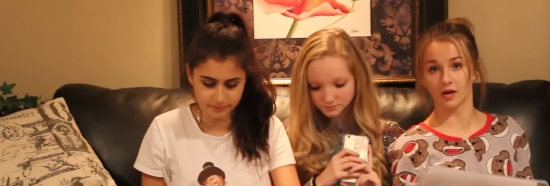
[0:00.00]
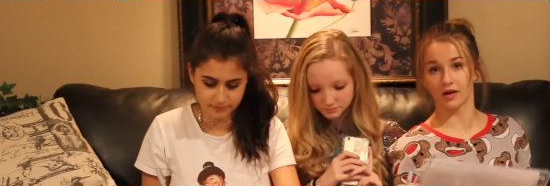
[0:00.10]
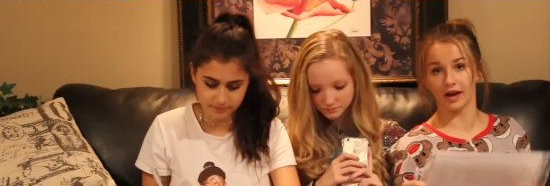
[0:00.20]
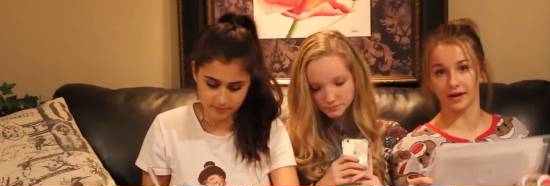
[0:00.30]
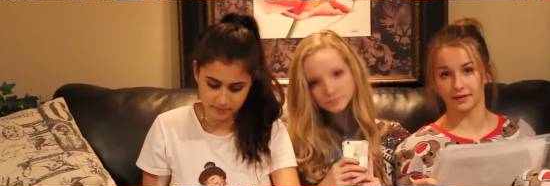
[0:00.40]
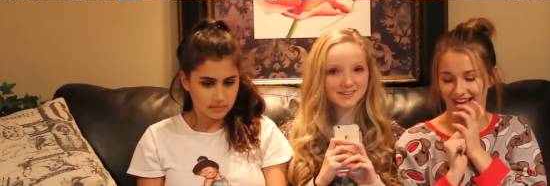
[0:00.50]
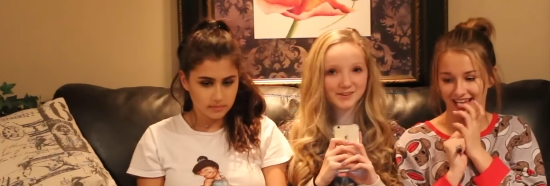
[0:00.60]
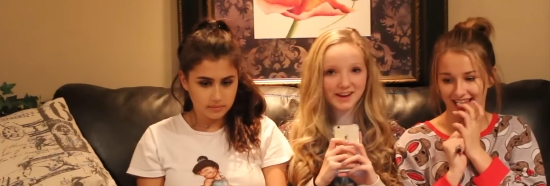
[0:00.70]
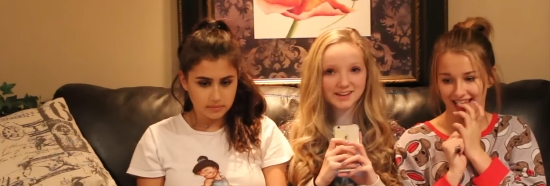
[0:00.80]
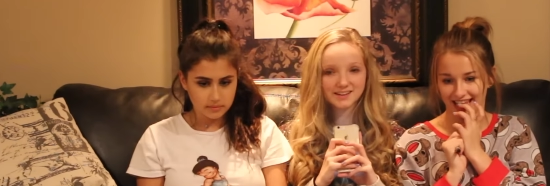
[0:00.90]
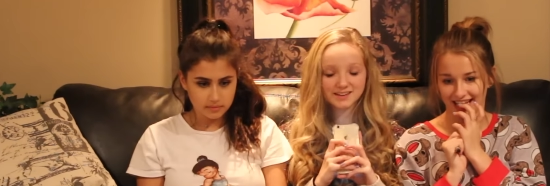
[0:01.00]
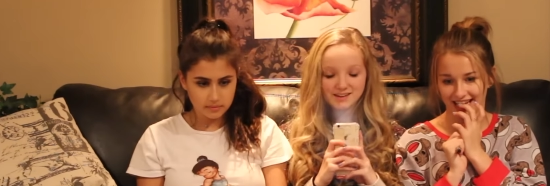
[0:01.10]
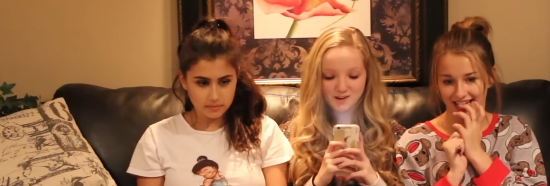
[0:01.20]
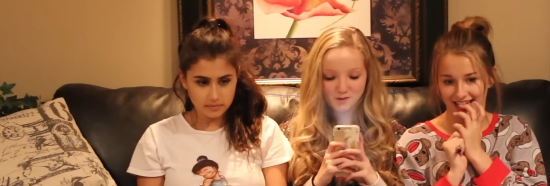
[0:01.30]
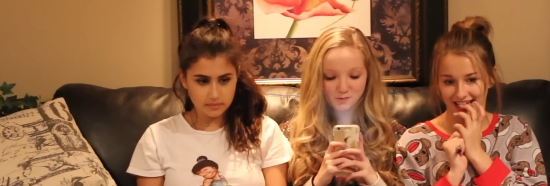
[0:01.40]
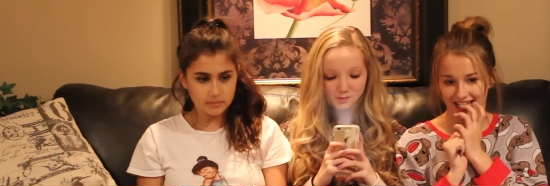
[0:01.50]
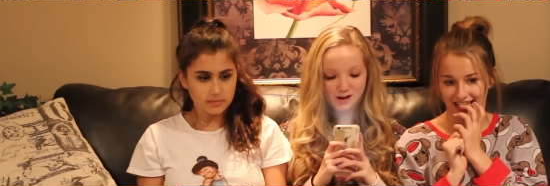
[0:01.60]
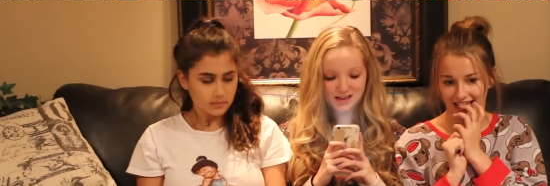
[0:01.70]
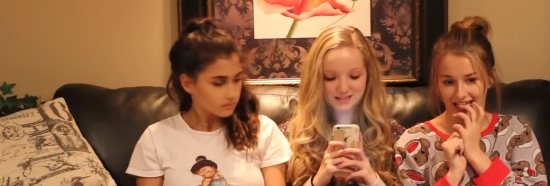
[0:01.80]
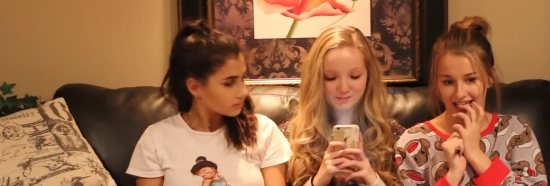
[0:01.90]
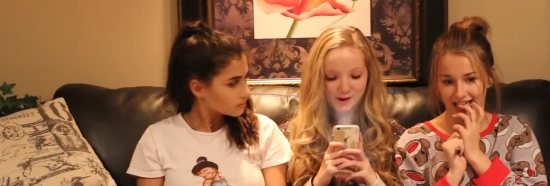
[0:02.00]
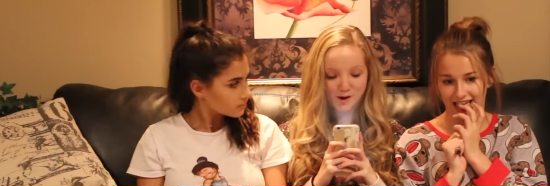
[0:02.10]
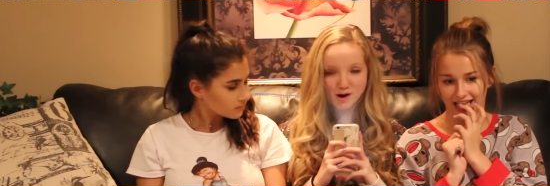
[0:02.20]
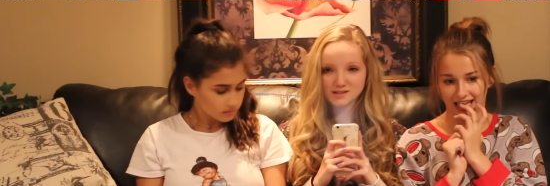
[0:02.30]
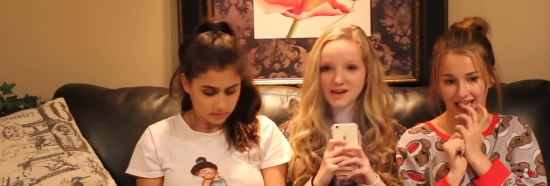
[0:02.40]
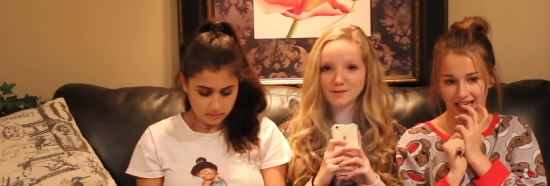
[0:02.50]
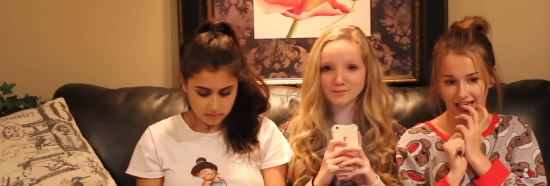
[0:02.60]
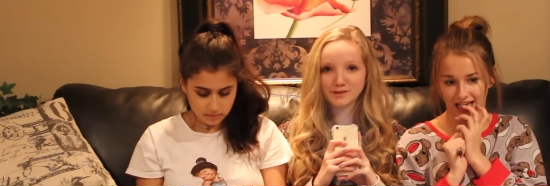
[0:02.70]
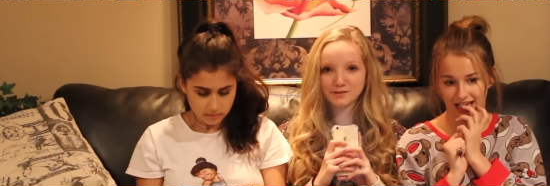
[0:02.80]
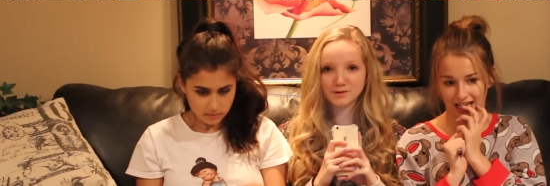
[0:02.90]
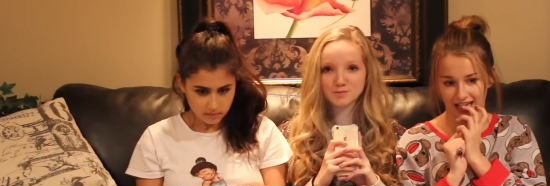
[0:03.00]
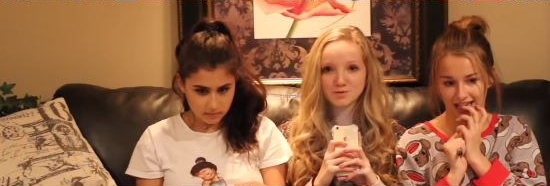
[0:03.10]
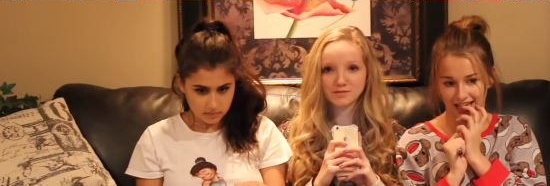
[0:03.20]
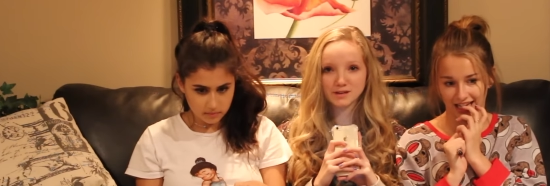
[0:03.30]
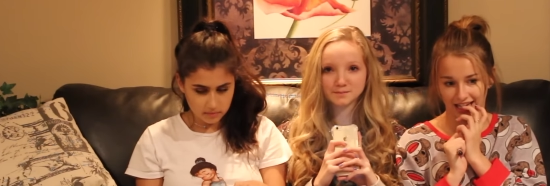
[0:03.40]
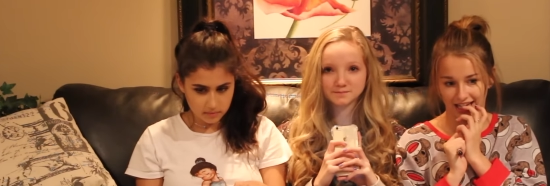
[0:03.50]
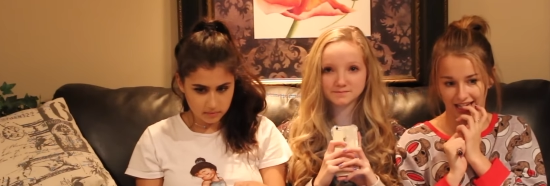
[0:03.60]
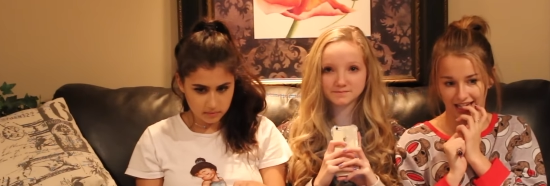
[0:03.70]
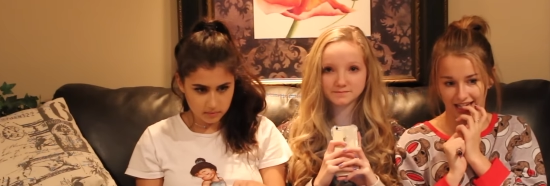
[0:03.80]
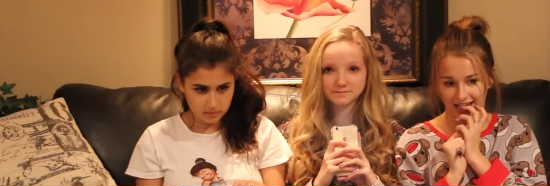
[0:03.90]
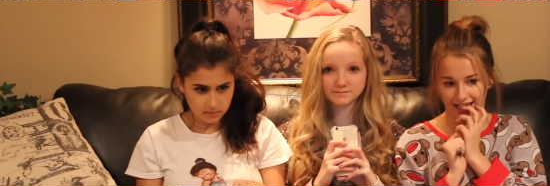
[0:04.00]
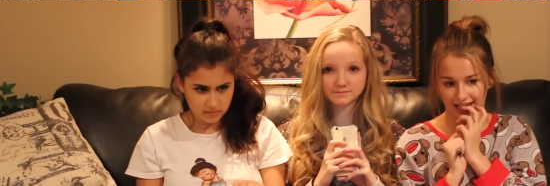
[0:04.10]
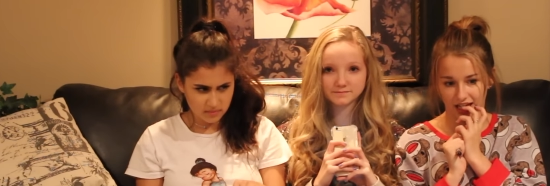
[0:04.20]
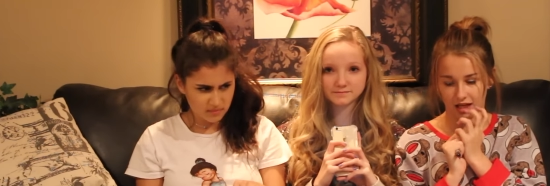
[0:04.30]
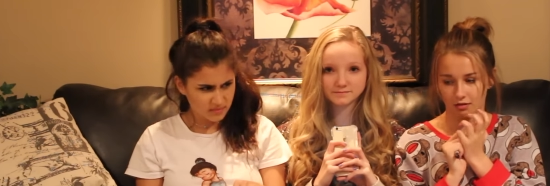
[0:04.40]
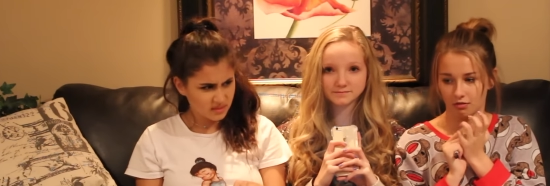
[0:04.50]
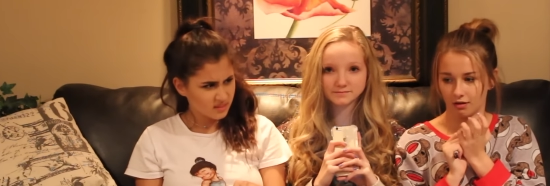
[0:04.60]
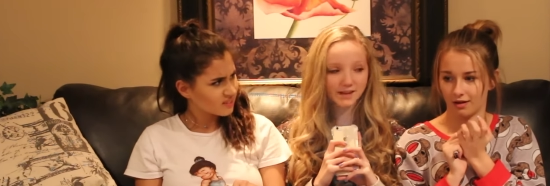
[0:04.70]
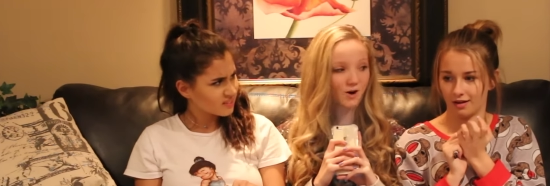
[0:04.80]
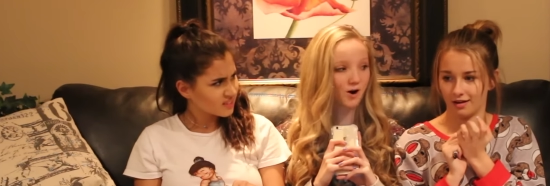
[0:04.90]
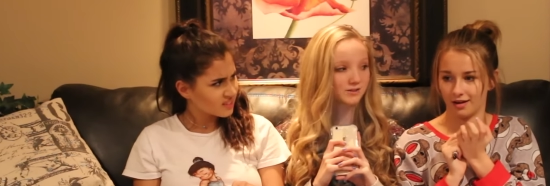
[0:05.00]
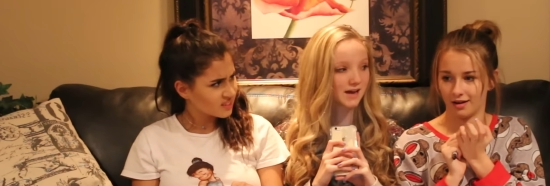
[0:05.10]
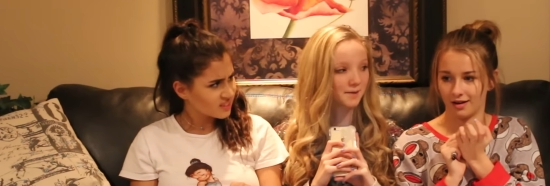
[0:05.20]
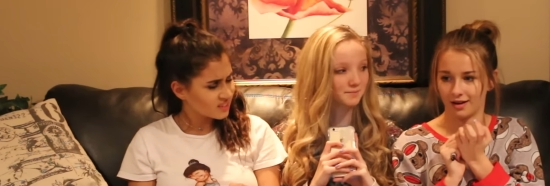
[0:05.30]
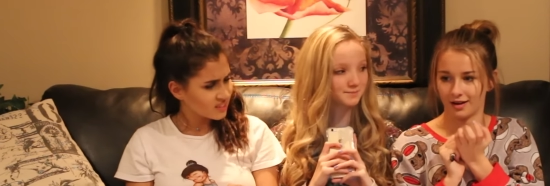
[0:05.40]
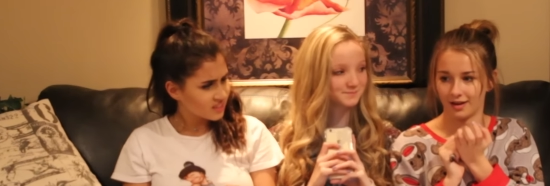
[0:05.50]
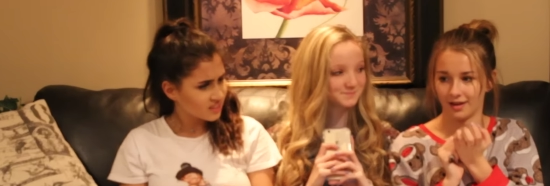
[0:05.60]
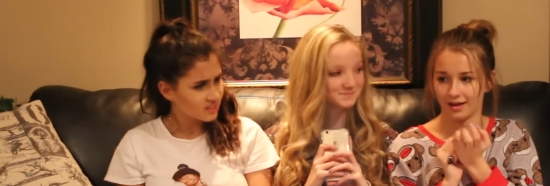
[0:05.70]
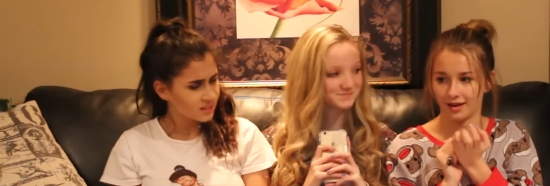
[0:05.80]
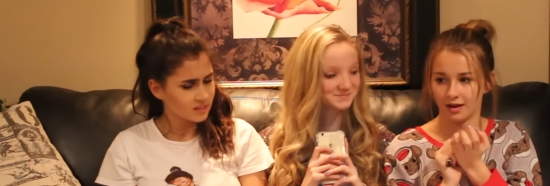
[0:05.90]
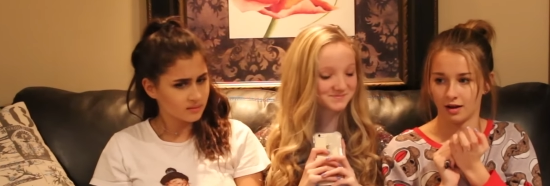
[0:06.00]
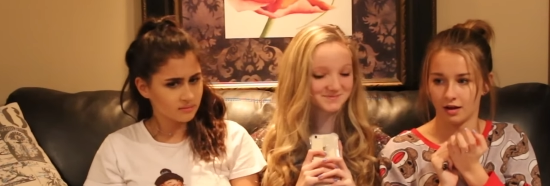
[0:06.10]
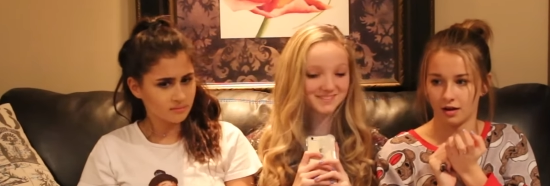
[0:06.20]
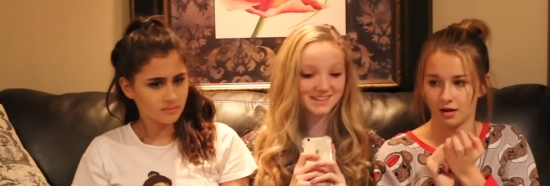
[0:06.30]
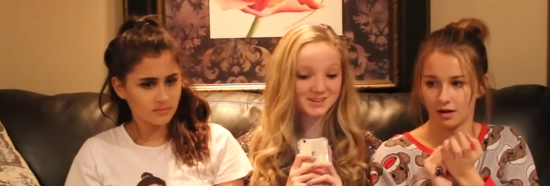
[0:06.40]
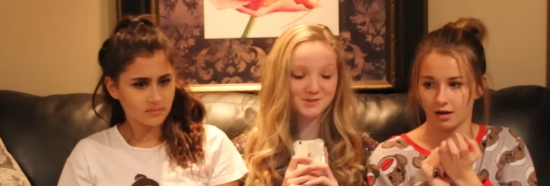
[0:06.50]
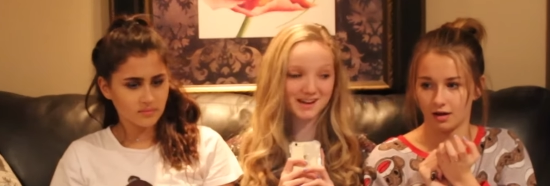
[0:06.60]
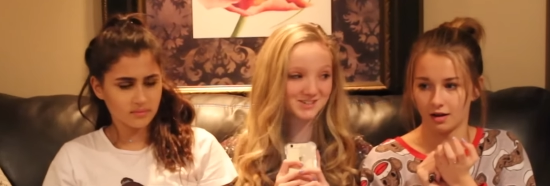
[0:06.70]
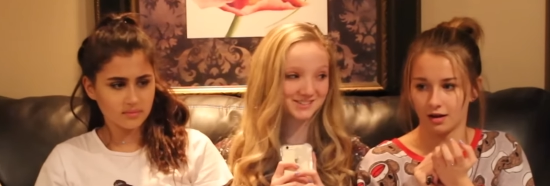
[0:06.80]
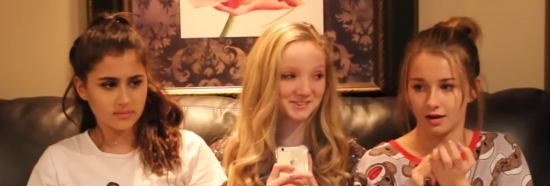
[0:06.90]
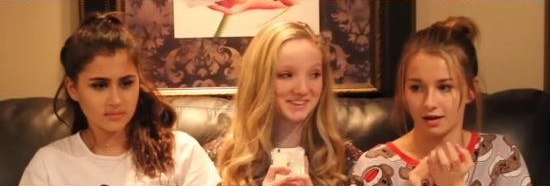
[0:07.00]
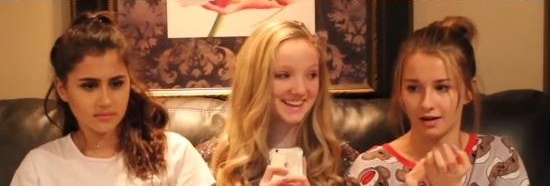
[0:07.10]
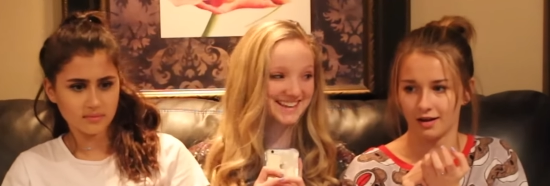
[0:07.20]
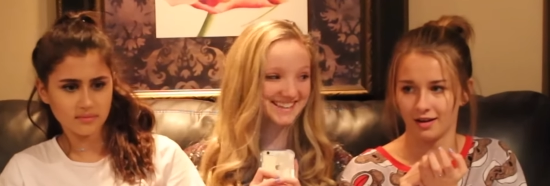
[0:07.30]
Speaker 1: Okay, okay, okay. What is my all-time favorite movie? Like, all-time. You guys should know this.